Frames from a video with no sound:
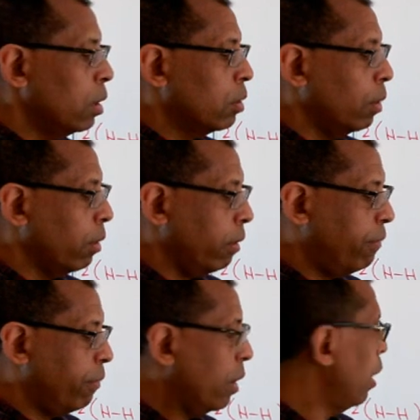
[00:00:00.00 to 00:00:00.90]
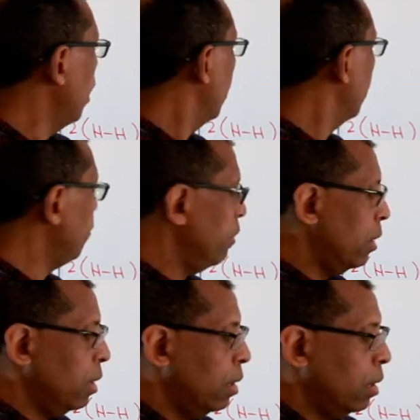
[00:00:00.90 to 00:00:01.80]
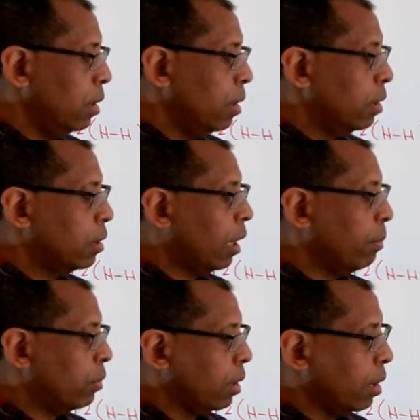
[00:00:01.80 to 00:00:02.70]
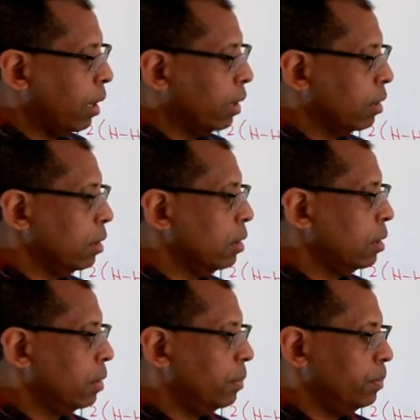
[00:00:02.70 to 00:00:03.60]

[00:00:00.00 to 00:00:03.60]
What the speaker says: So if you have something like this,